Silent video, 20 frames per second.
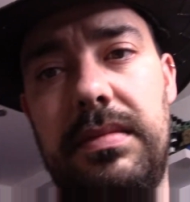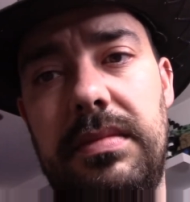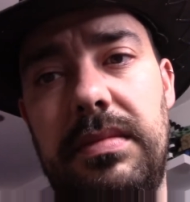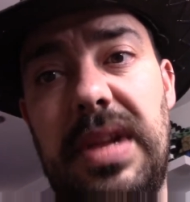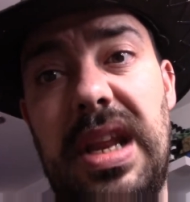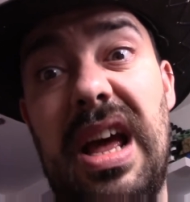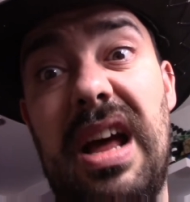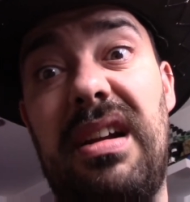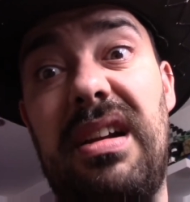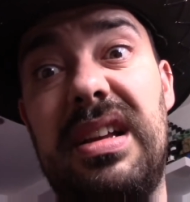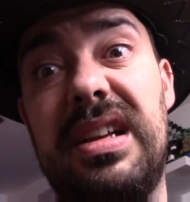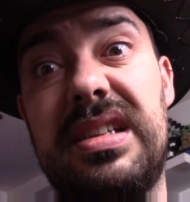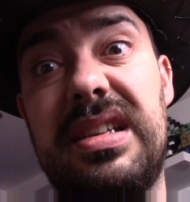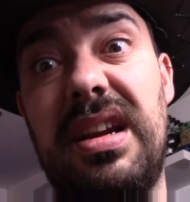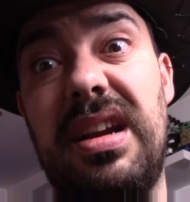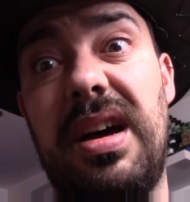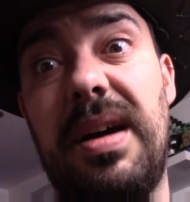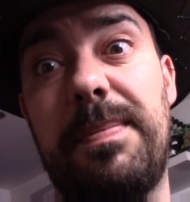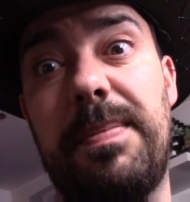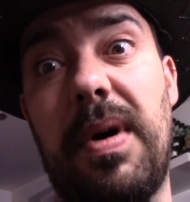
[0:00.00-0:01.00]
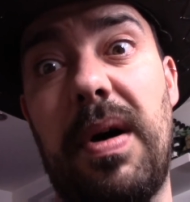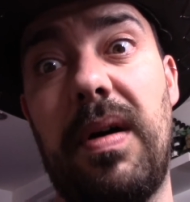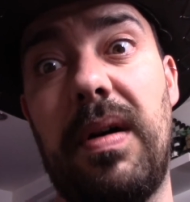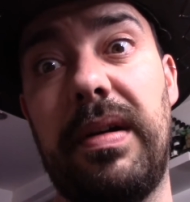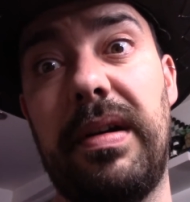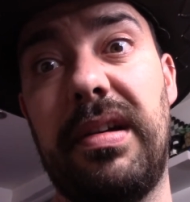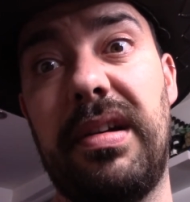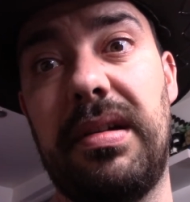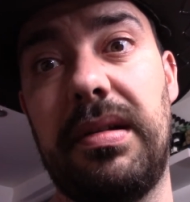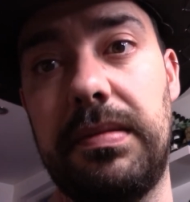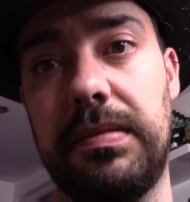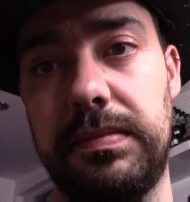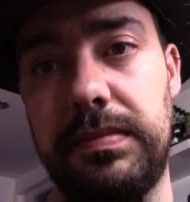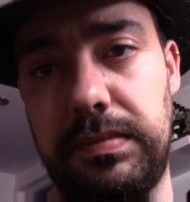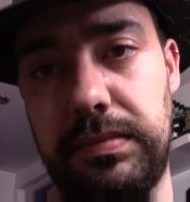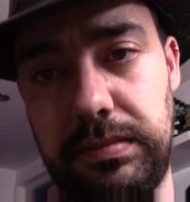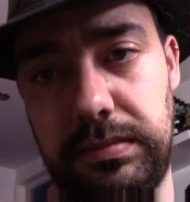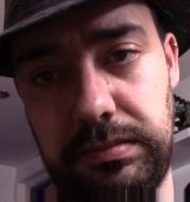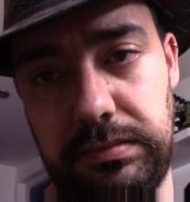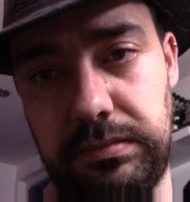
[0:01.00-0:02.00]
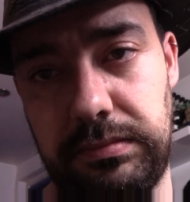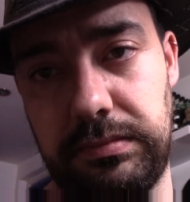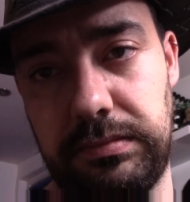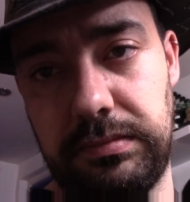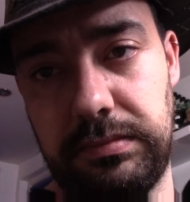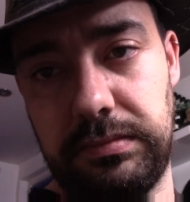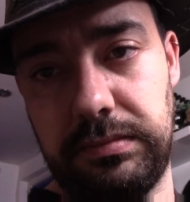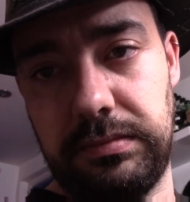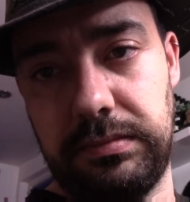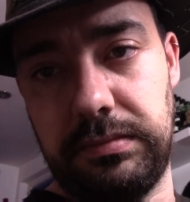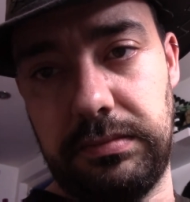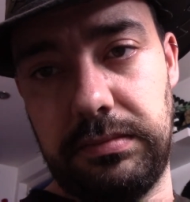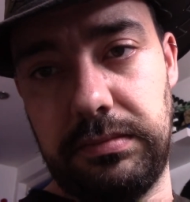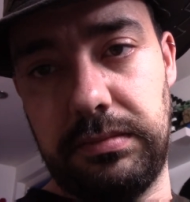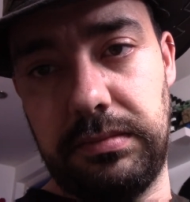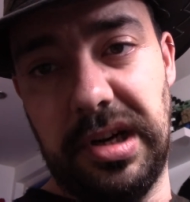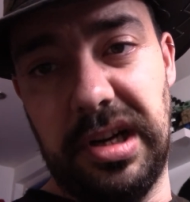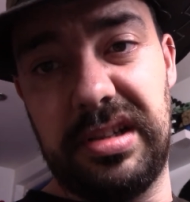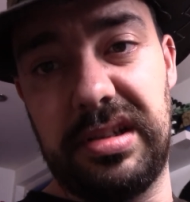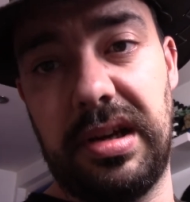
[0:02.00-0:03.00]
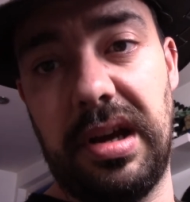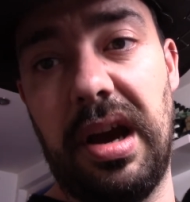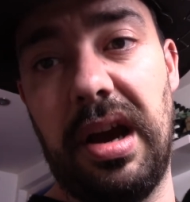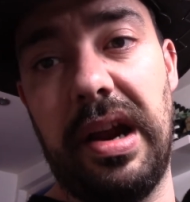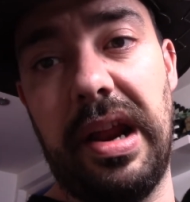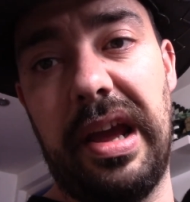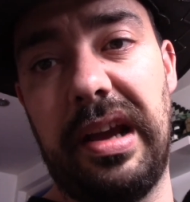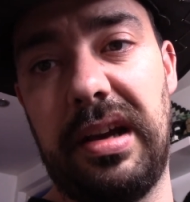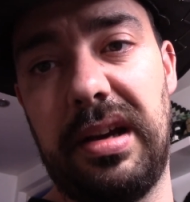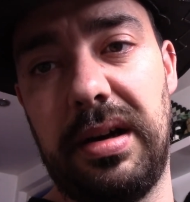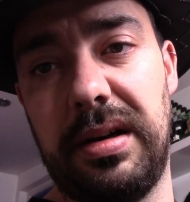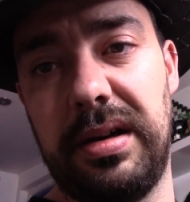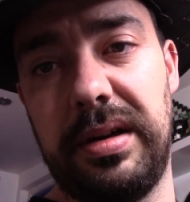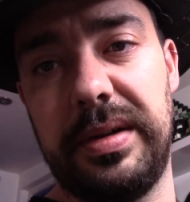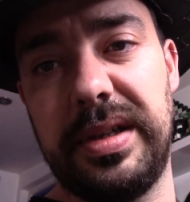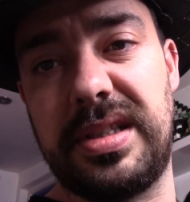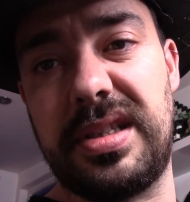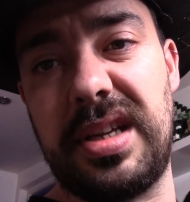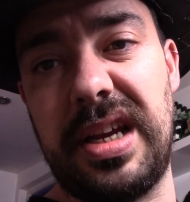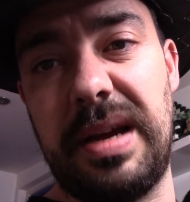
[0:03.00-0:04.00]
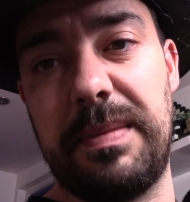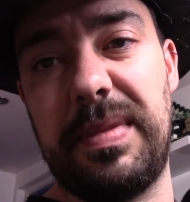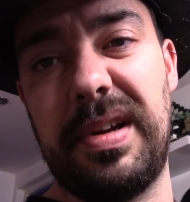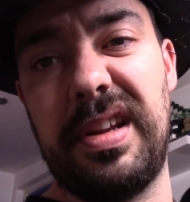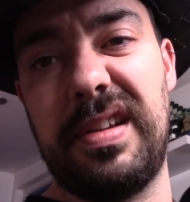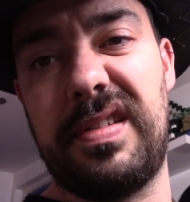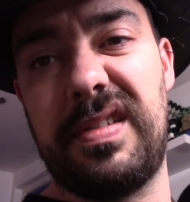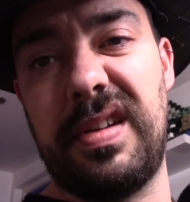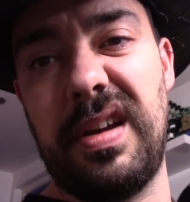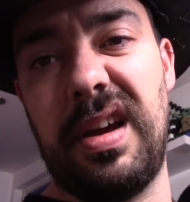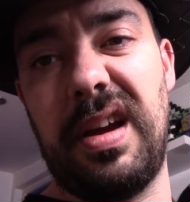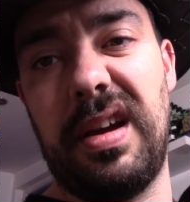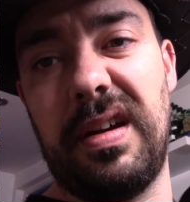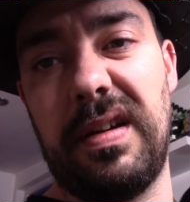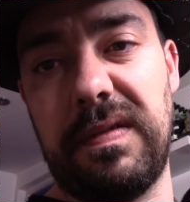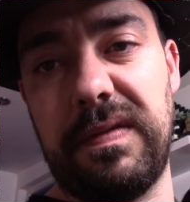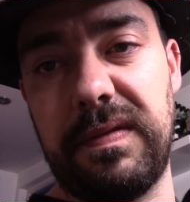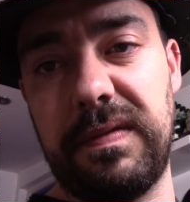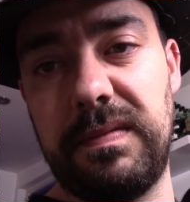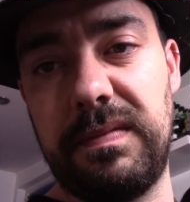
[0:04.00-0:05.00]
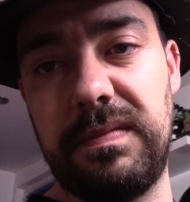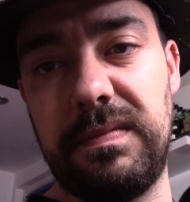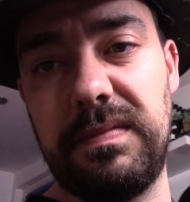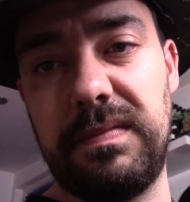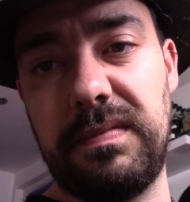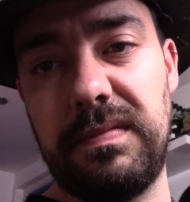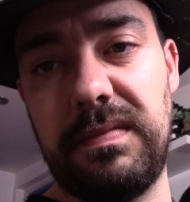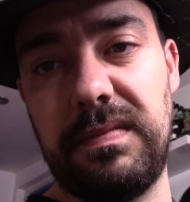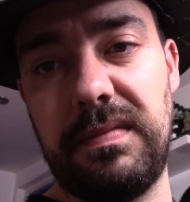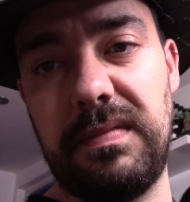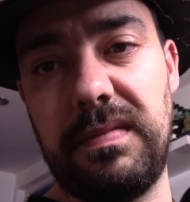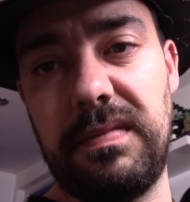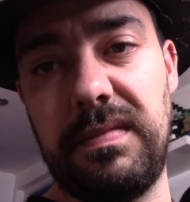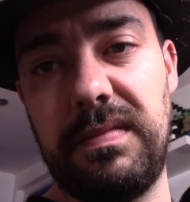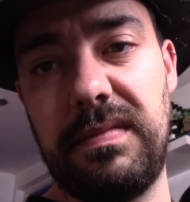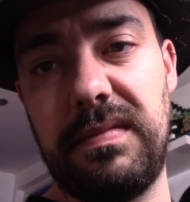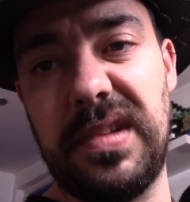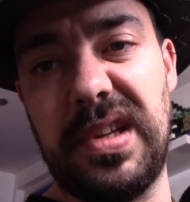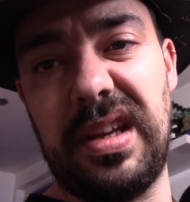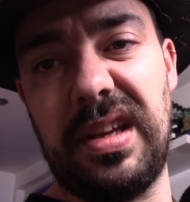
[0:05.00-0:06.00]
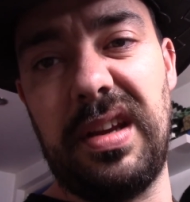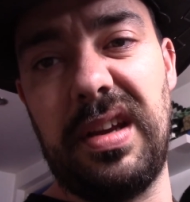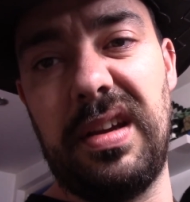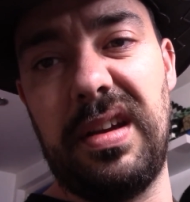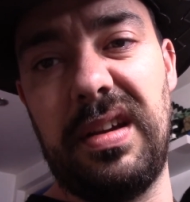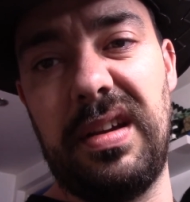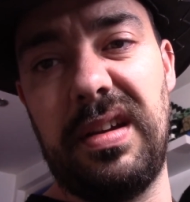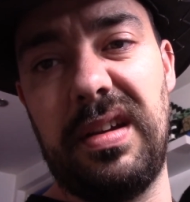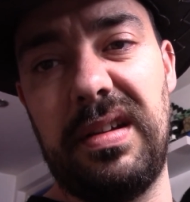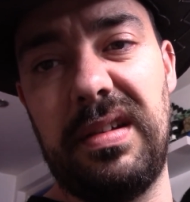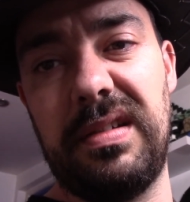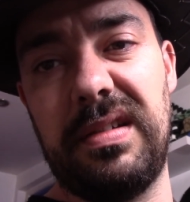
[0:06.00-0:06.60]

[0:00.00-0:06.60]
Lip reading: Now listen up, partner. This gun ain't going to assemble itself. So you